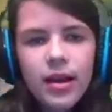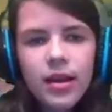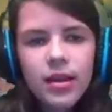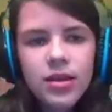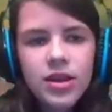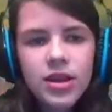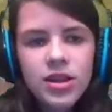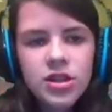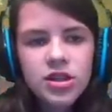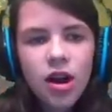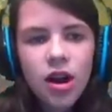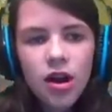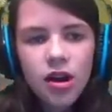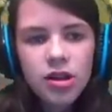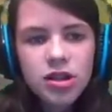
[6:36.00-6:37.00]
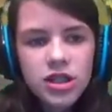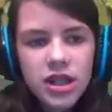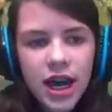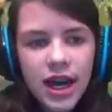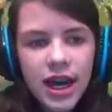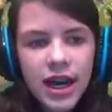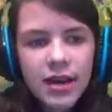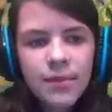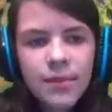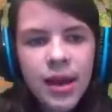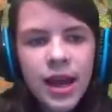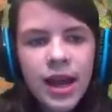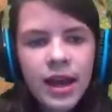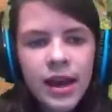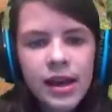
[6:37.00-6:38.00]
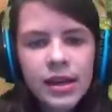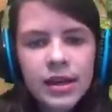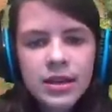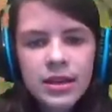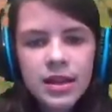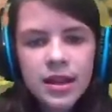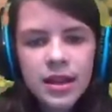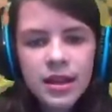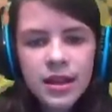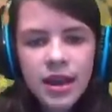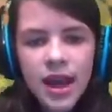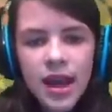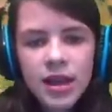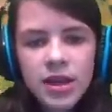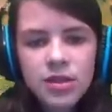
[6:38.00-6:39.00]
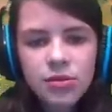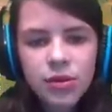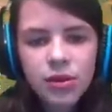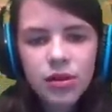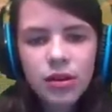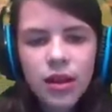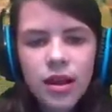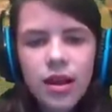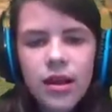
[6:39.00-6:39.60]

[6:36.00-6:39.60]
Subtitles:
the charge time and the actual